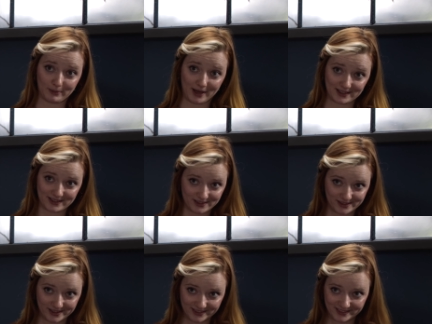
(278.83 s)

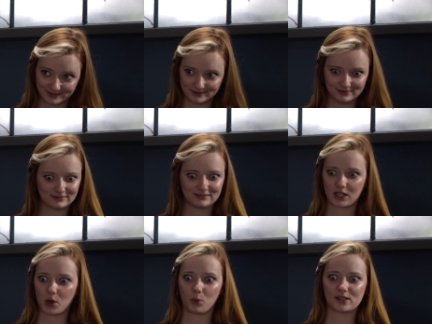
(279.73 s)
paintings.
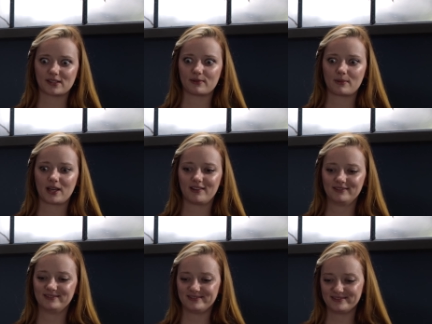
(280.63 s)
Wasn't for me.